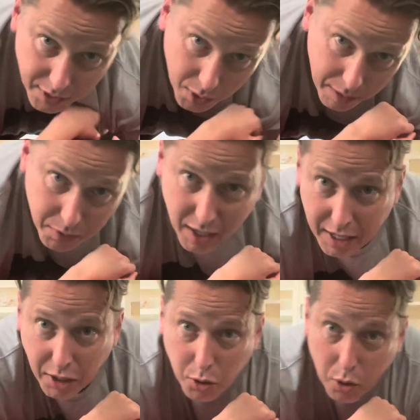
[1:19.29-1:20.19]
So I have side
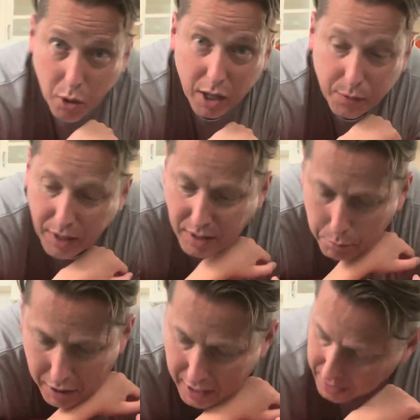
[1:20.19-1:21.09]
control, cross face. I'm
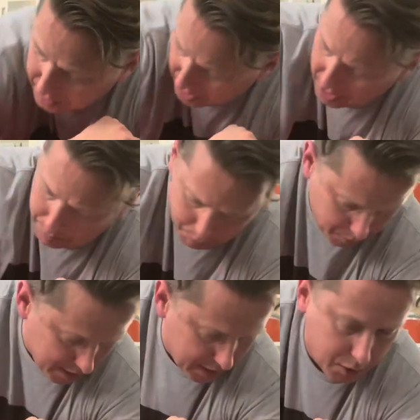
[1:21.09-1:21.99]
blocking his hips,
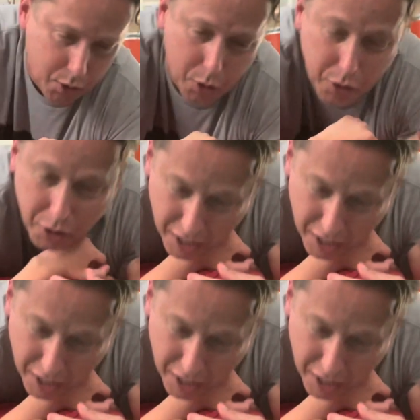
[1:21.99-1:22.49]
blocking his shoulders,